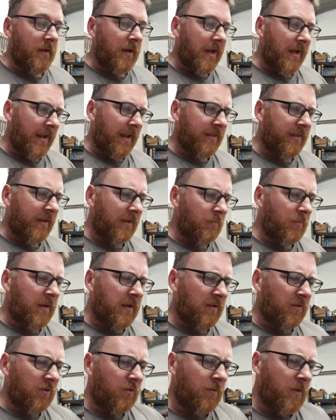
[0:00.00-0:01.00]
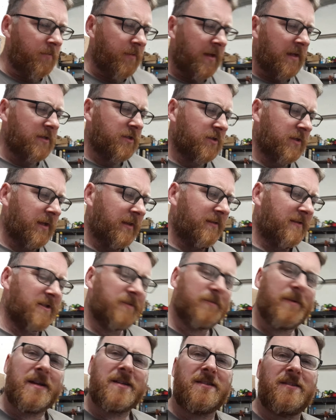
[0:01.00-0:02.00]
And I think we could do a bit of strength,
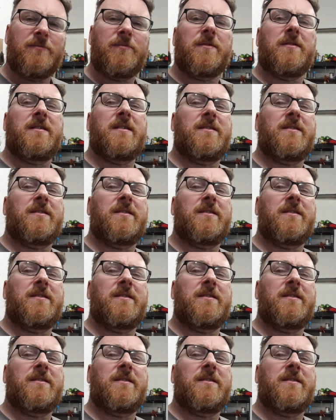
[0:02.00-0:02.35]
especially if we're going